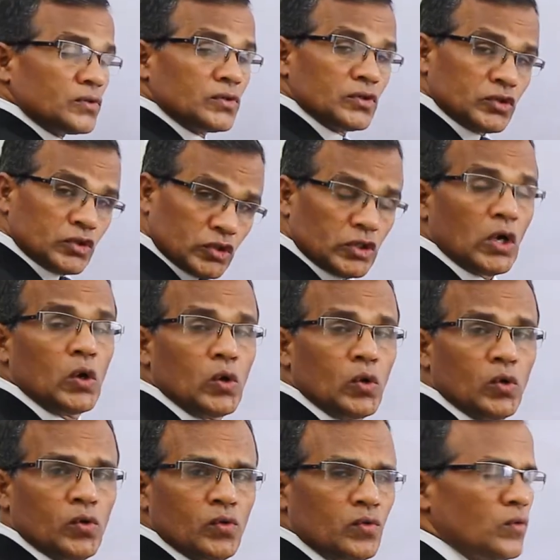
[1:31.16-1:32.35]
to
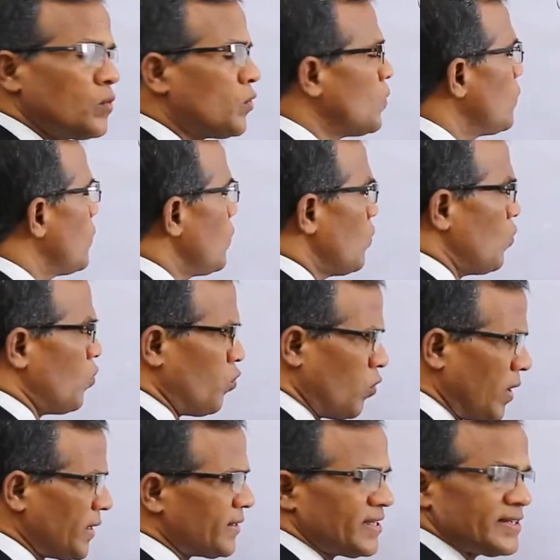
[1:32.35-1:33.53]
show
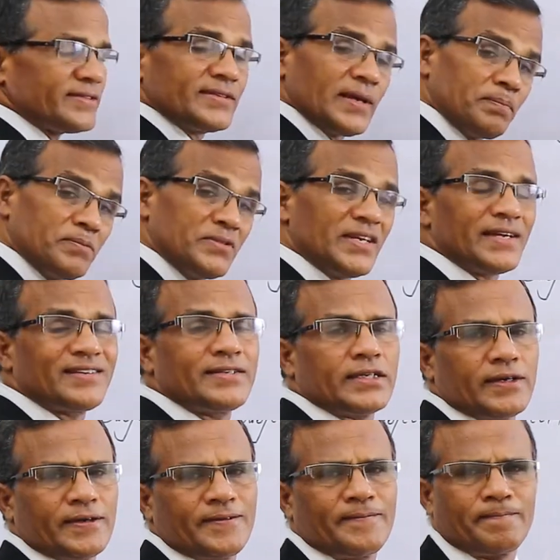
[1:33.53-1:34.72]
what the subject
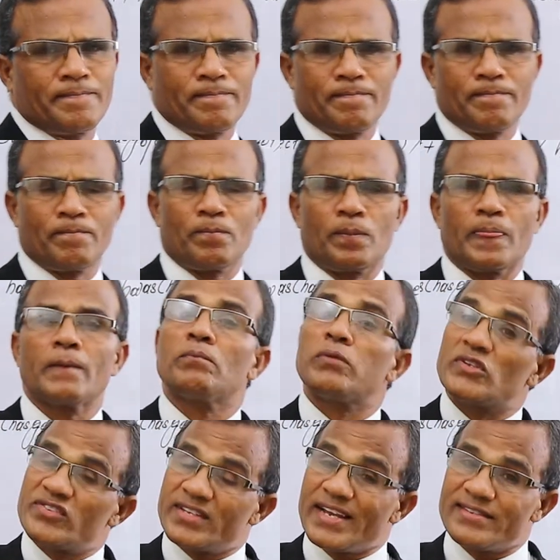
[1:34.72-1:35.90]

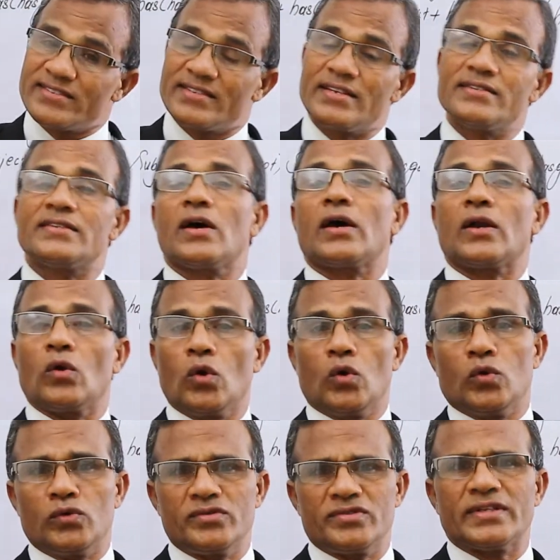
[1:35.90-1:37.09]
possesses or
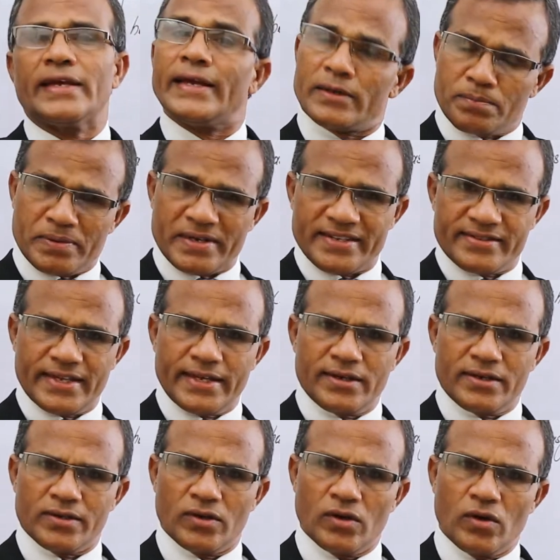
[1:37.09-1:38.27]
owns at
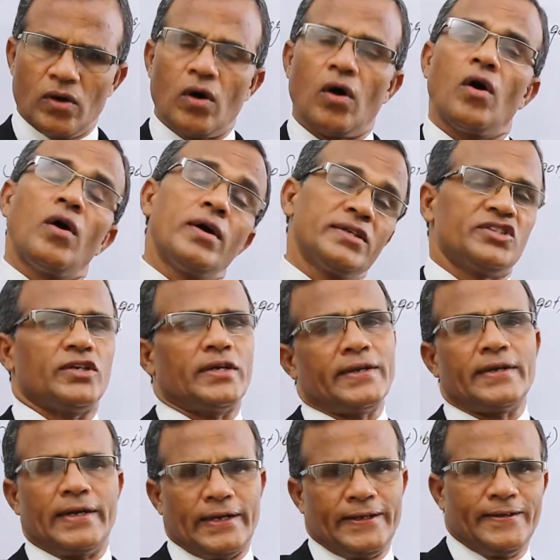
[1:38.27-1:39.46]
present or
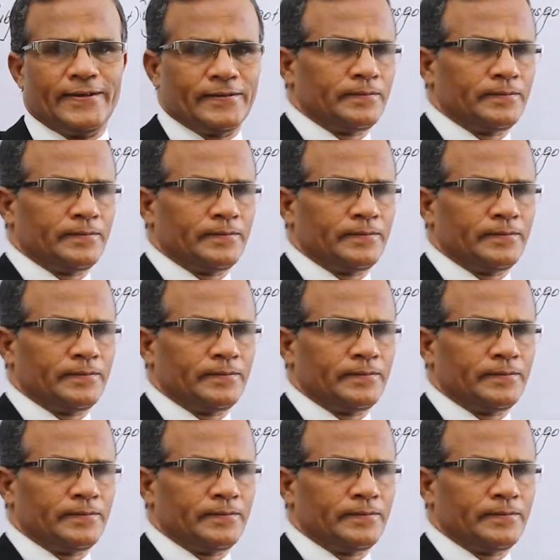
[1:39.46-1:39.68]
generally.